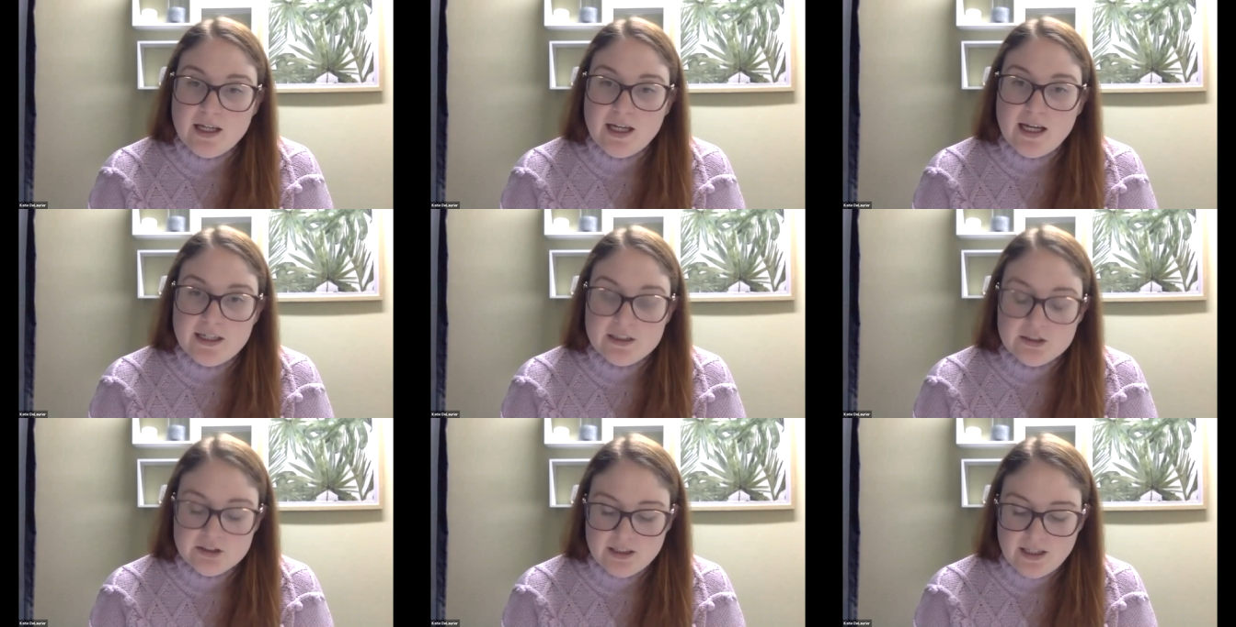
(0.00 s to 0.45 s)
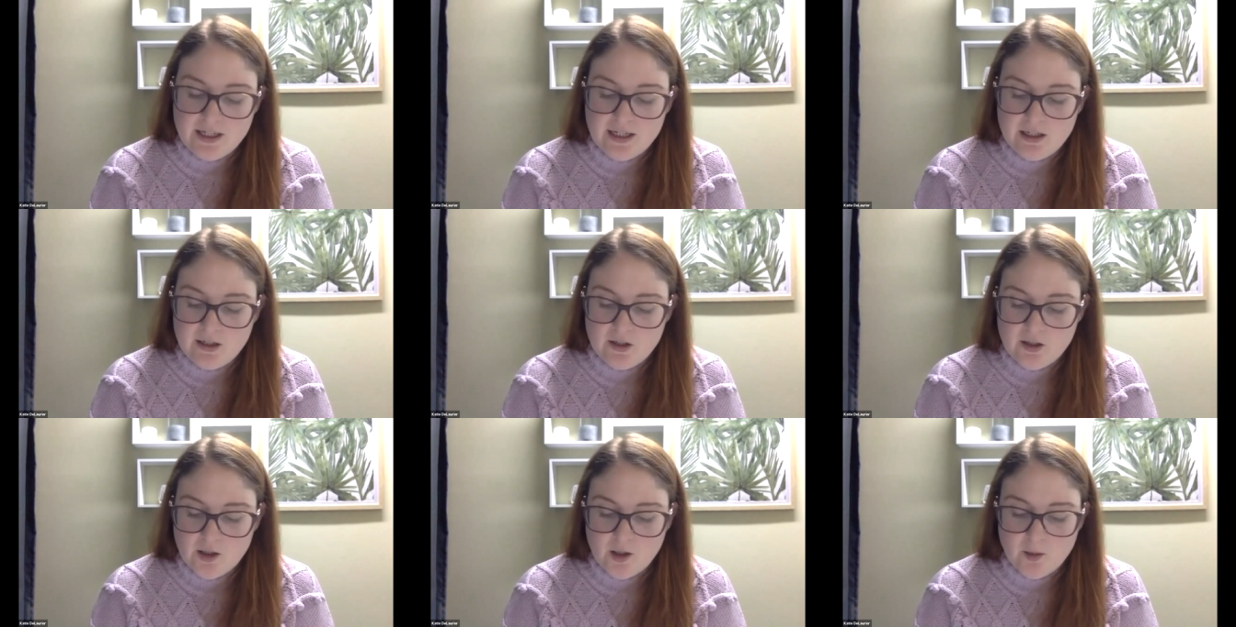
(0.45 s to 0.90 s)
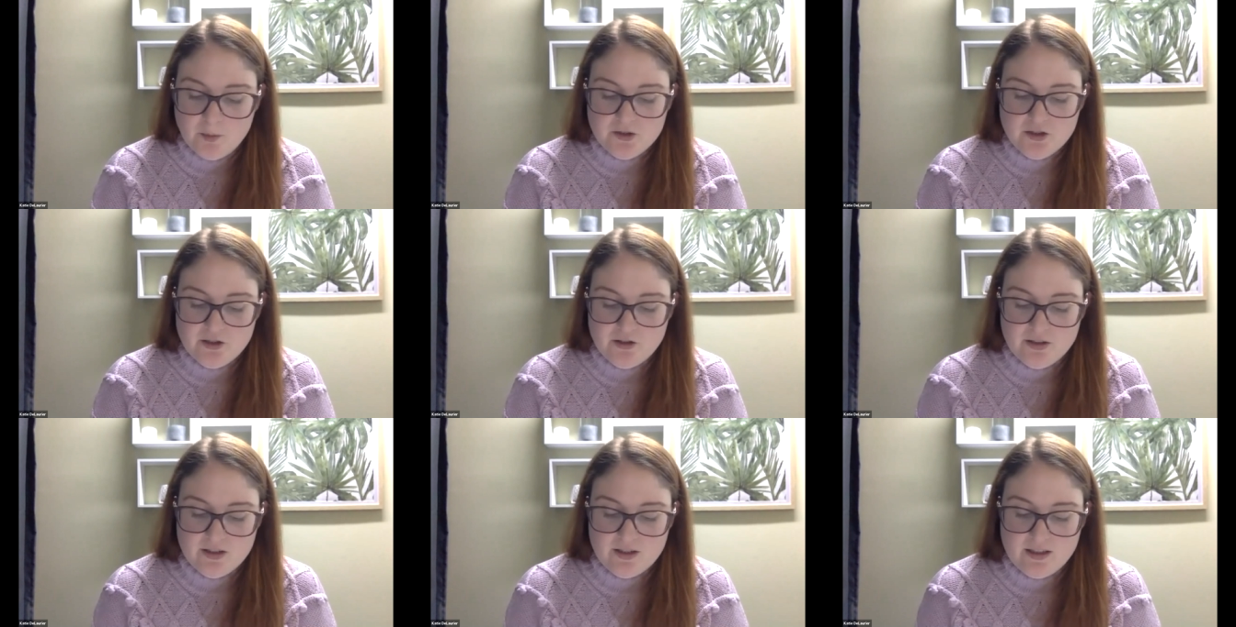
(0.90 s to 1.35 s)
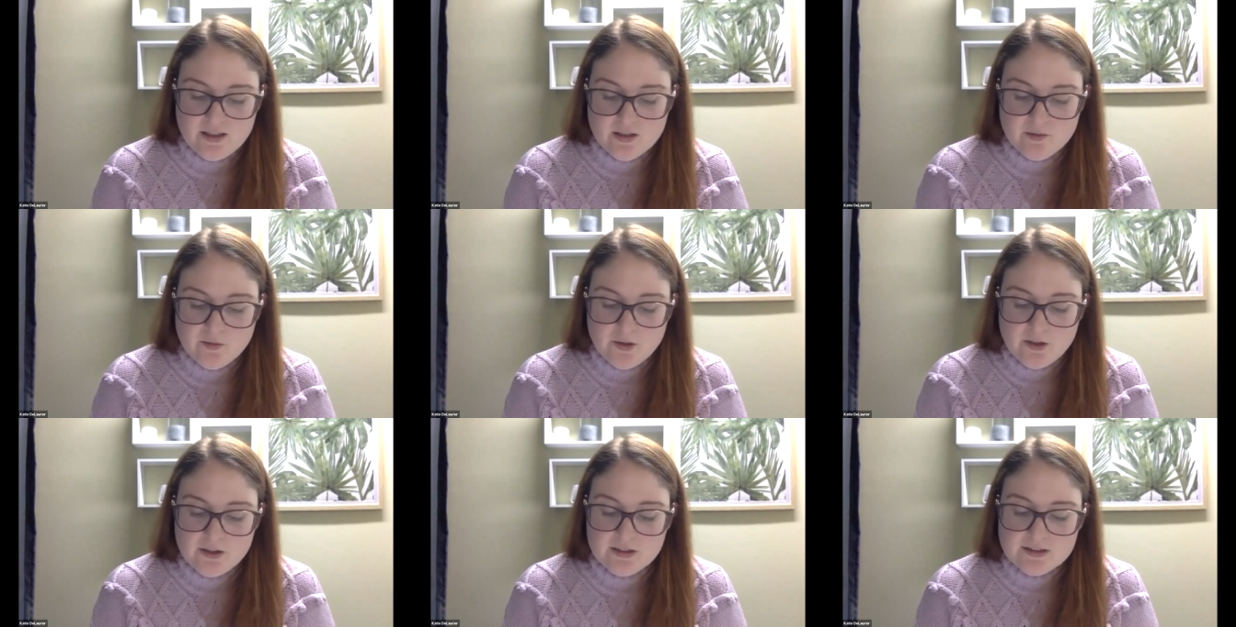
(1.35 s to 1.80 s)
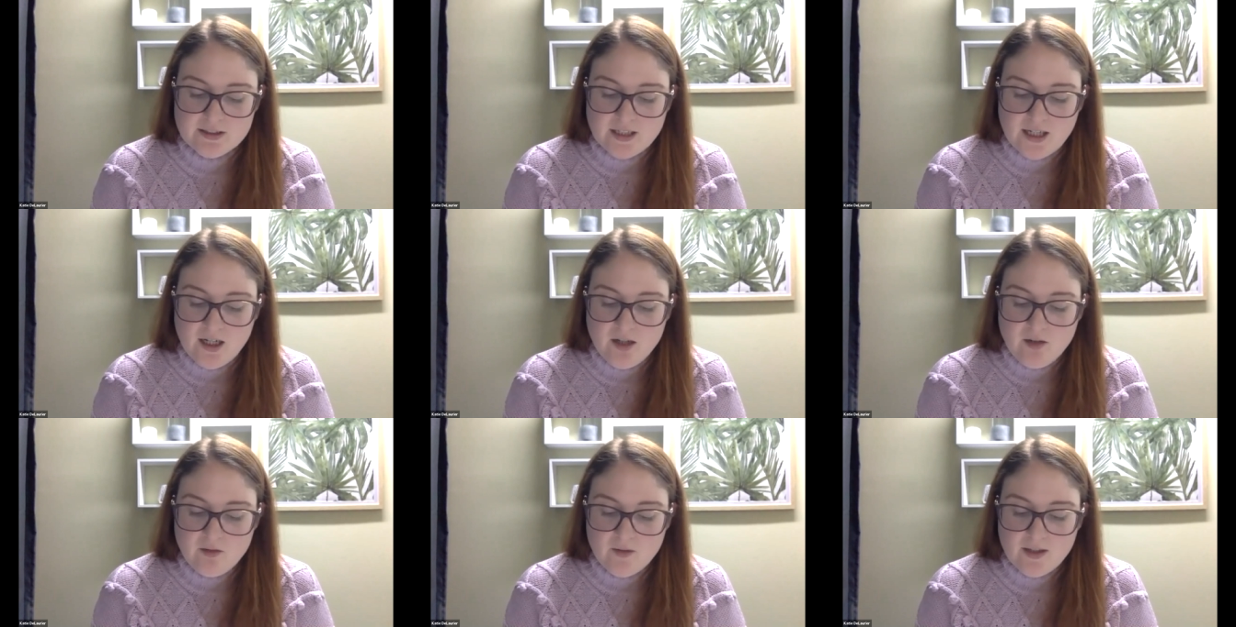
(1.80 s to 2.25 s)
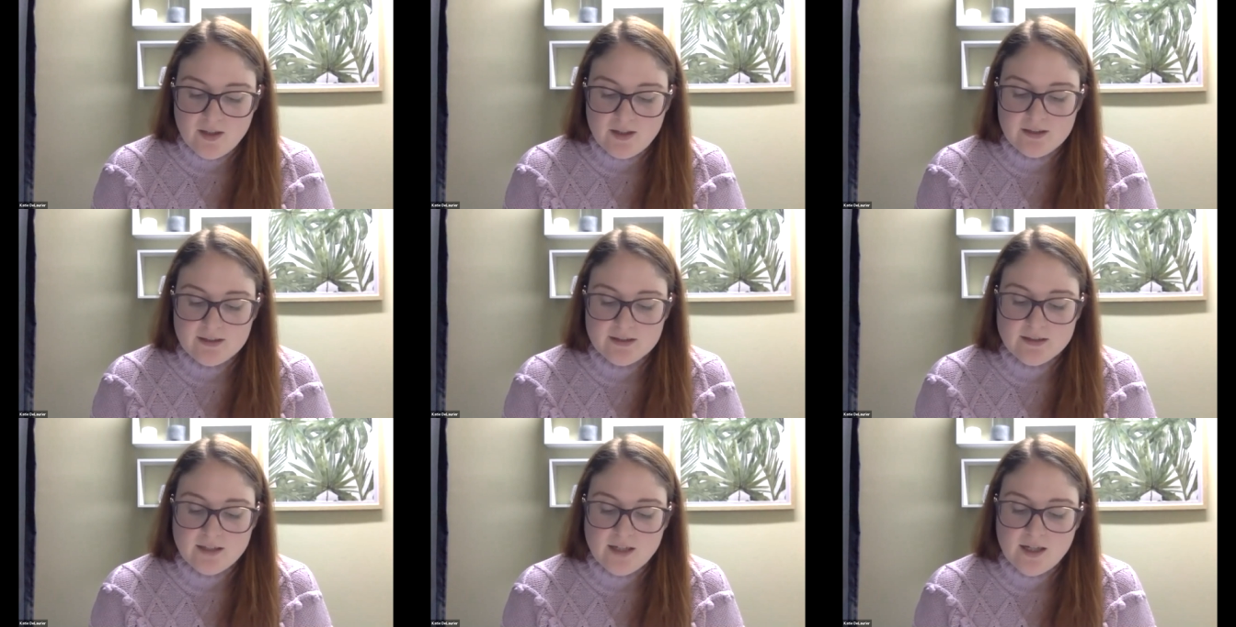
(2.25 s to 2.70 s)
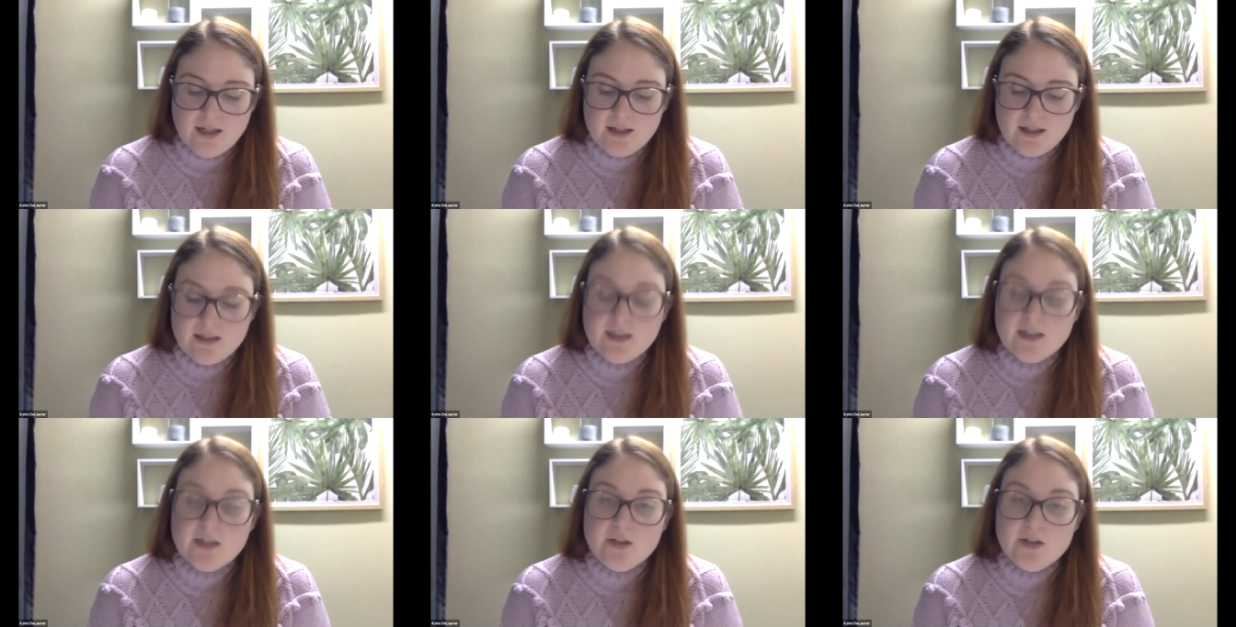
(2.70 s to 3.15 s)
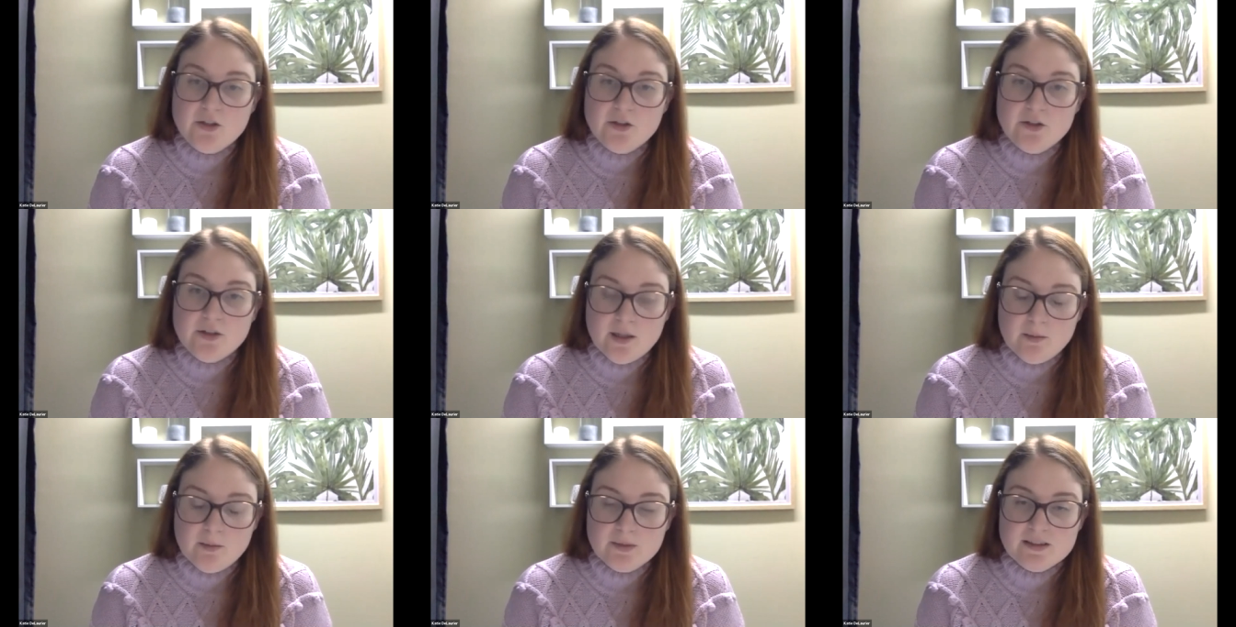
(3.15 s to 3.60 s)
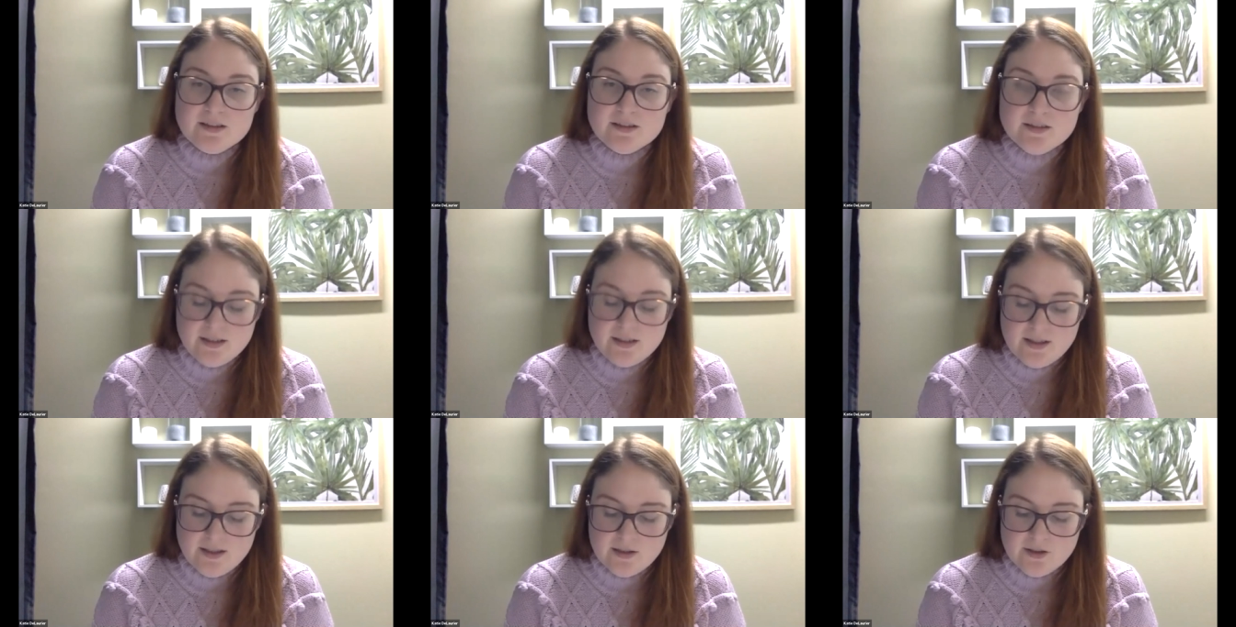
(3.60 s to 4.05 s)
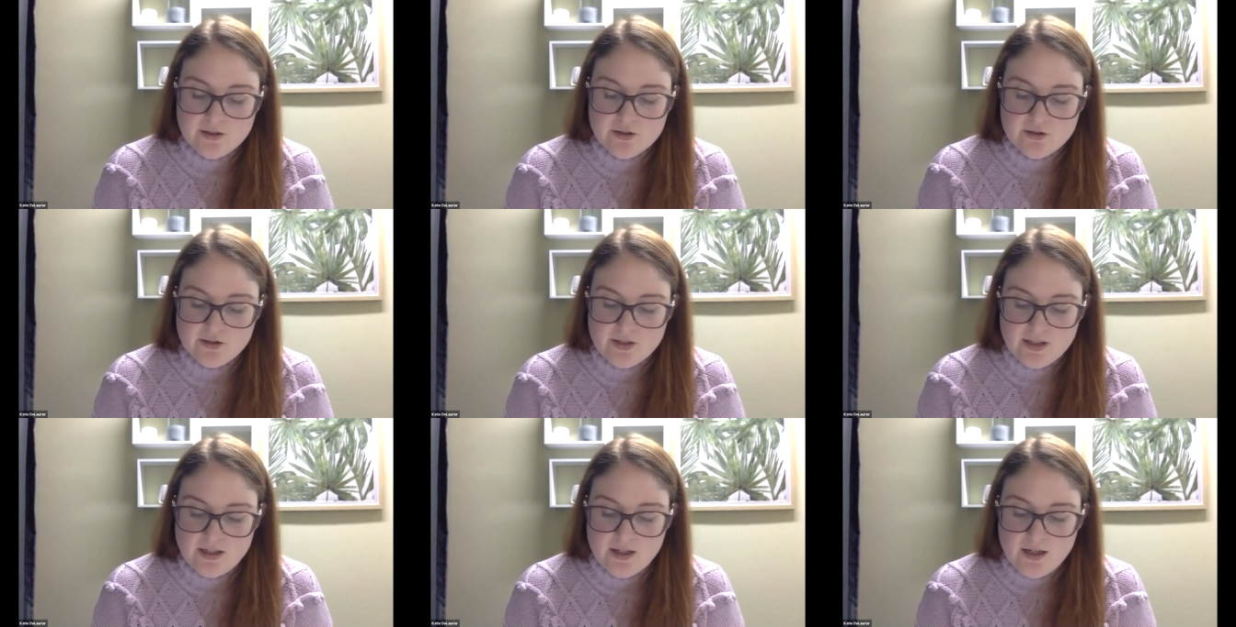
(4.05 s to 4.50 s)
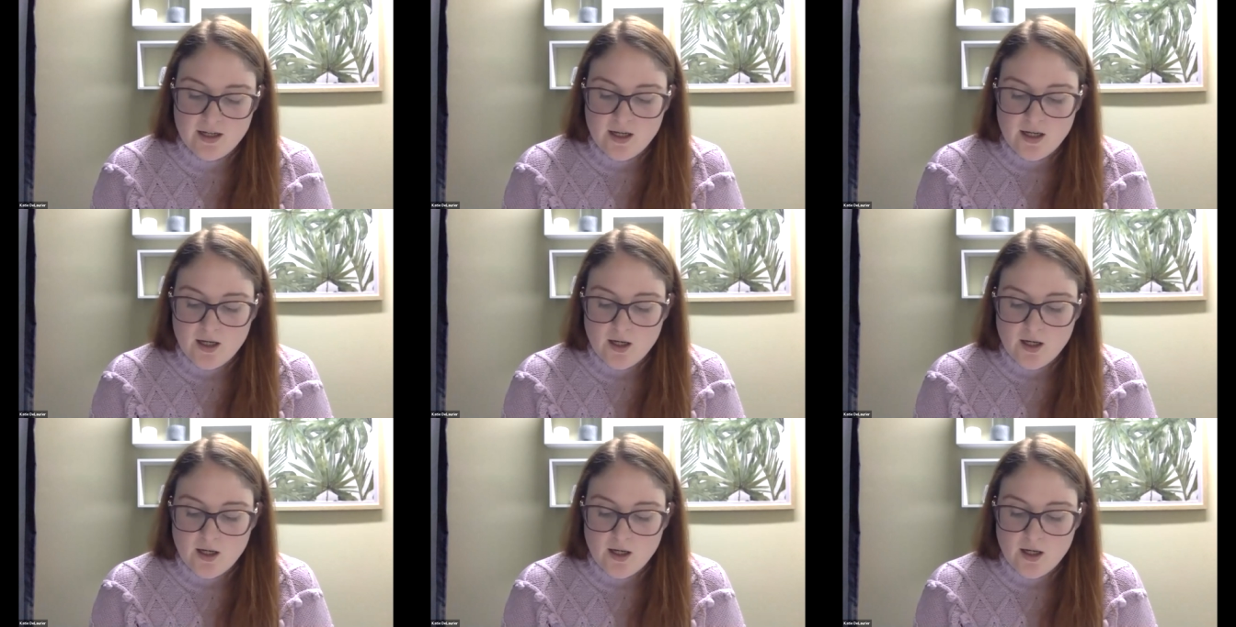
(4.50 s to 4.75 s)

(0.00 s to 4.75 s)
educate opportunities for your staff and is targeted at newcomers to the industry